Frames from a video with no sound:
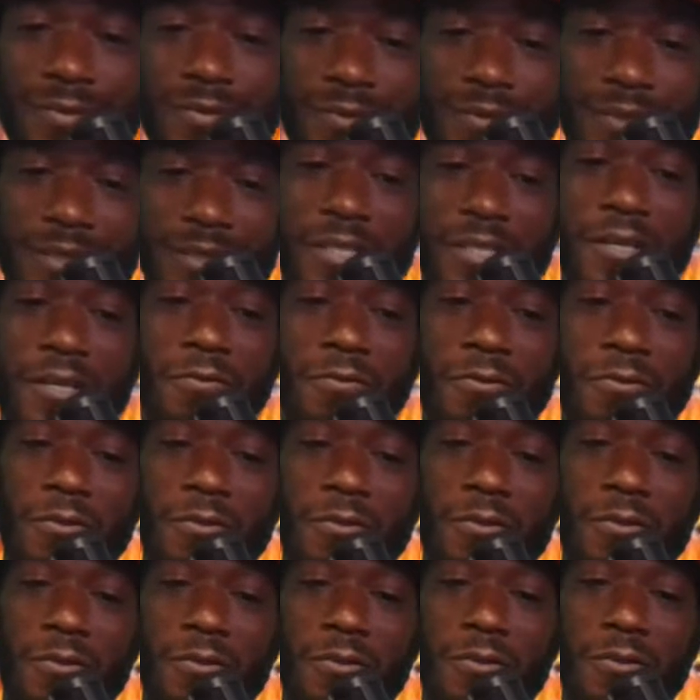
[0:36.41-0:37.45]
stuff
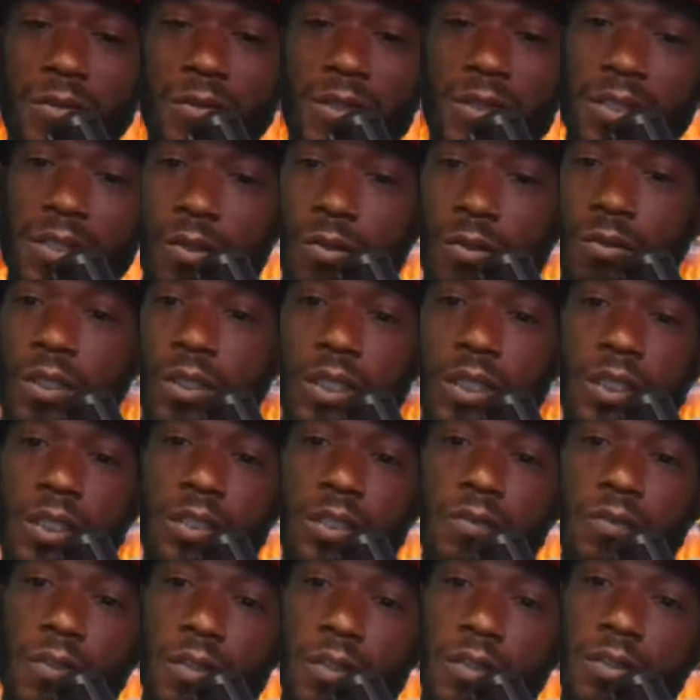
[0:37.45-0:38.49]
going on with this whole
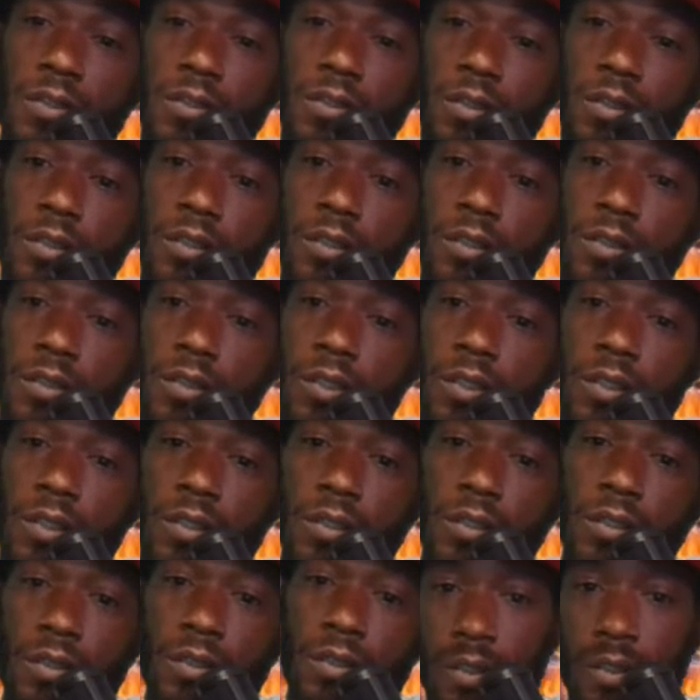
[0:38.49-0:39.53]
Easy versus Goods
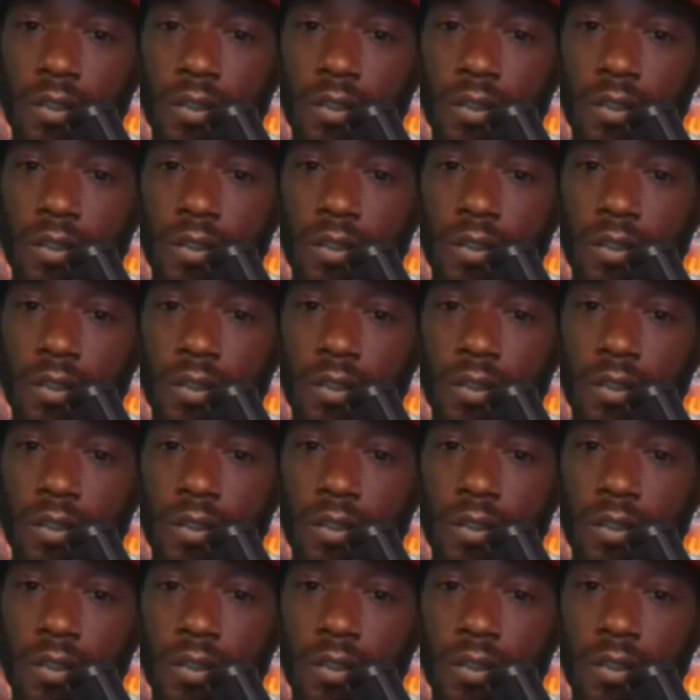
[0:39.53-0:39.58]
thing.